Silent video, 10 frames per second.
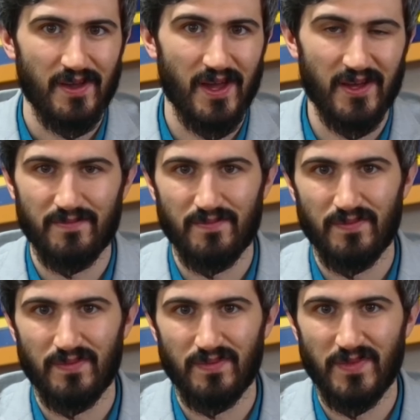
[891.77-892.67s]
and
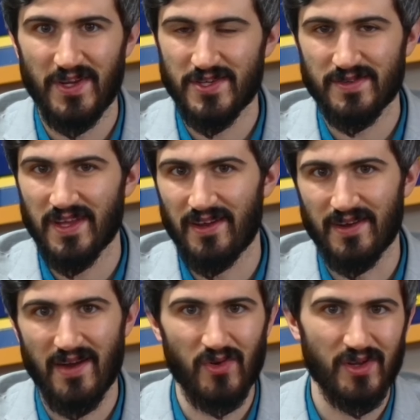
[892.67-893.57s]
they just, again,
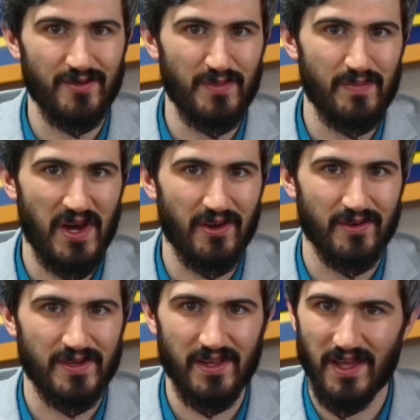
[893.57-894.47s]
everyone can be
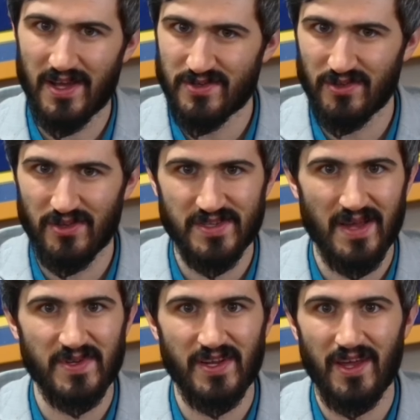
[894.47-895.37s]
better. Take extra little
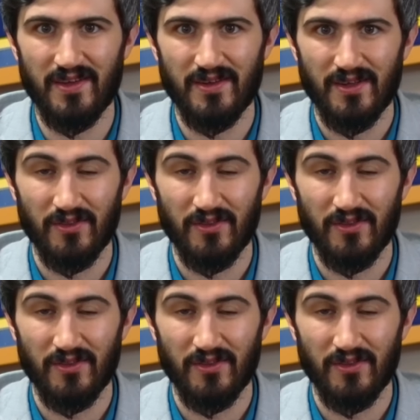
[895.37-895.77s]
step today.